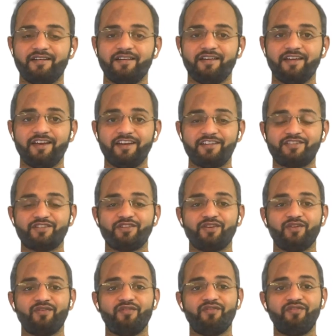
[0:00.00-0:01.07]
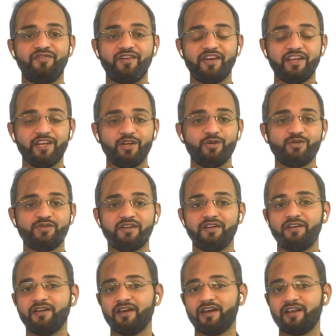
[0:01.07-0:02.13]
It's very
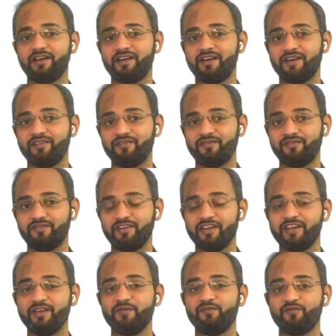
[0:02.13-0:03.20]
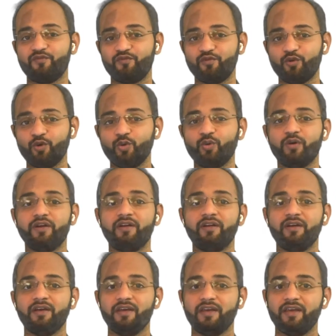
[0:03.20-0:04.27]
lucid and very
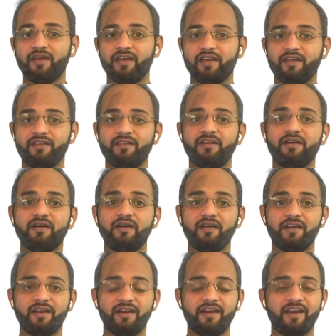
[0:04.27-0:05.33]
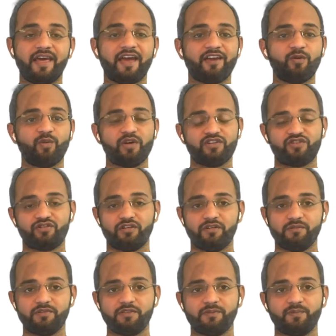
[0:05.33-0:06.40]
fluid in the language
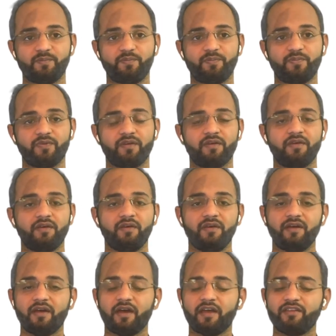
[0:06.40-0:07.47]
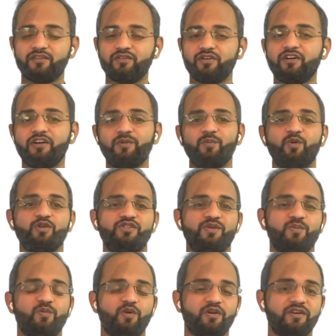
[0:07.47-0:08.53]
terms. And third most
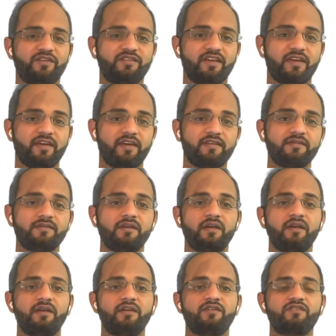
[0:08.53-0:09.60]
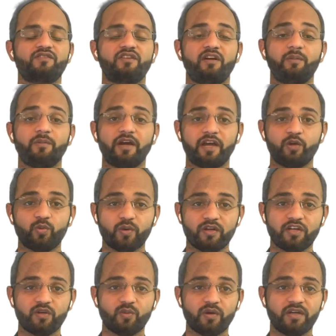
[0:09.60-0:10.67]
important thing is Scrum Guide
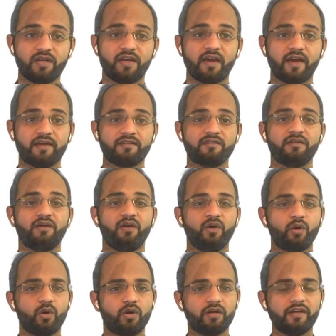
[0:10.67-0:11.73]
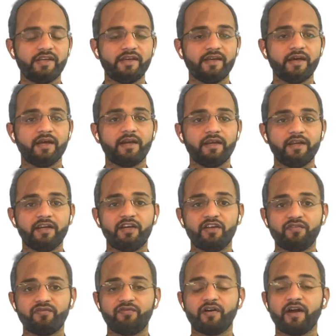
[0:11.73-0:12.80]
2020 has clearly
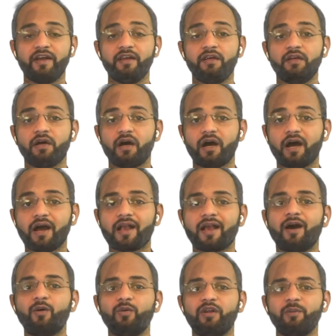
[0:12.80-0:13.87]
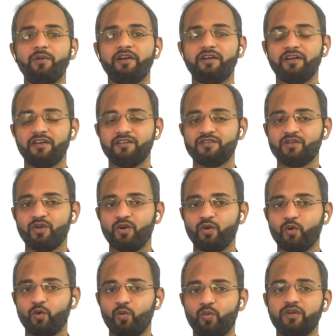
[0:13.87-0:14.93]
defined accountabilities
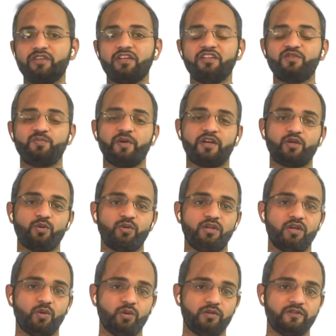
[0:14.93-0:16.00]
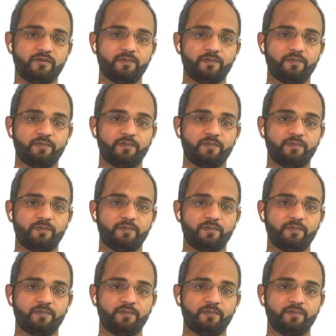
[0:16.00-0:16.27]
with respect to the roles.